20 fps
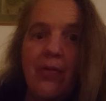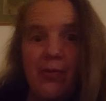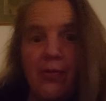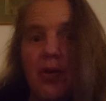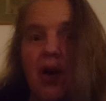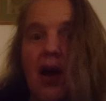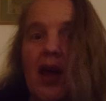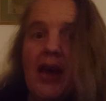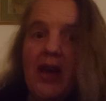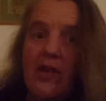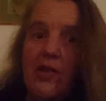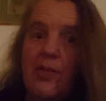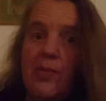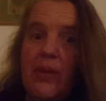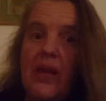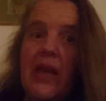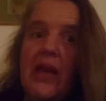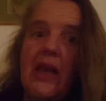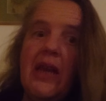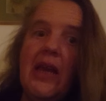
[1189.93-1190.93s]
find
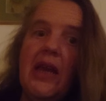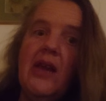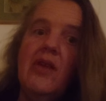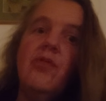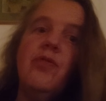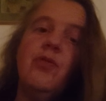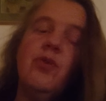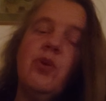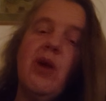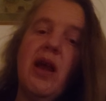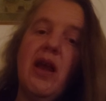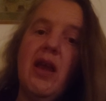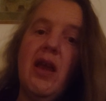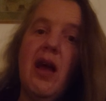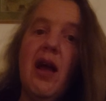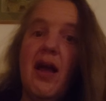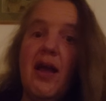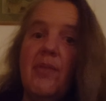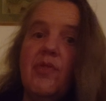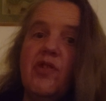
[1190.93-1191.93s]
meaning for our
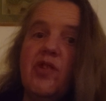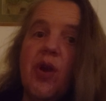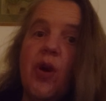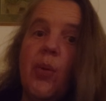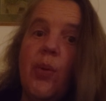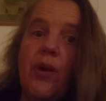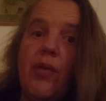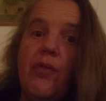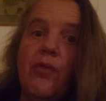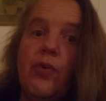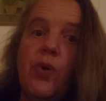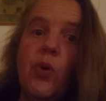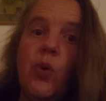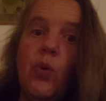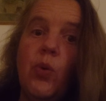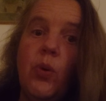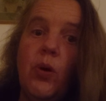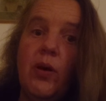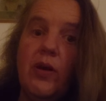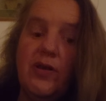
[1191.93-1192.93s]
lives going
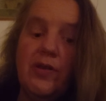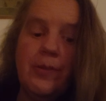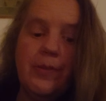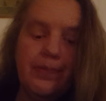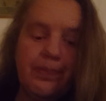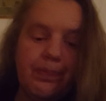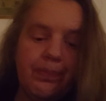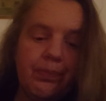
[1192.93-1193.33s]
forward.